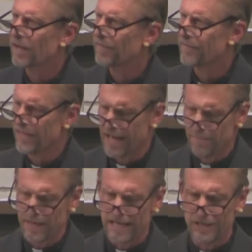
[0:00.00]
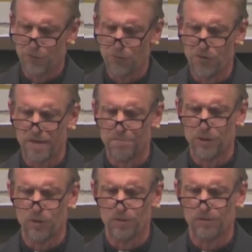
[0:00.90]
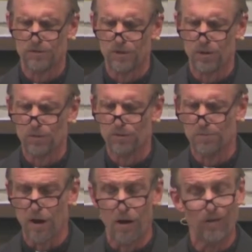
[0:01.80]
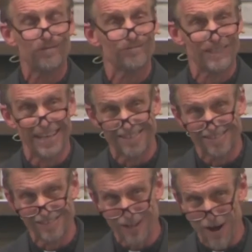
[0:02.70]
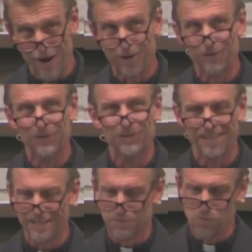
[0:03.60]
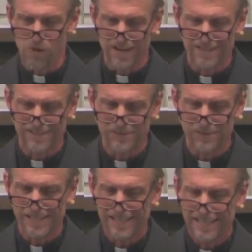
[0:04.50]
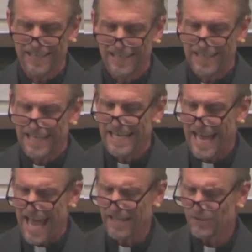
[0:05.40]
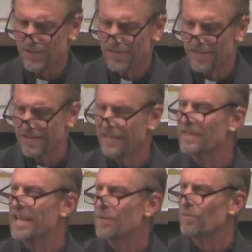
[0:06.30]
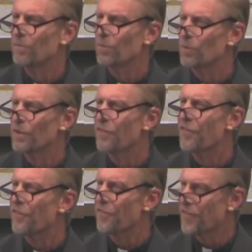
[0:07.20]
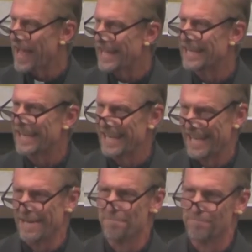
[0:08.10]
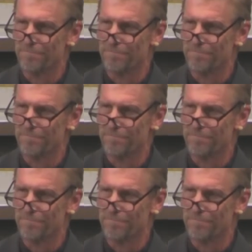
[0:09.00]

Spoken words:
of them a tribute, so small yet large it was. He asked that they would thank him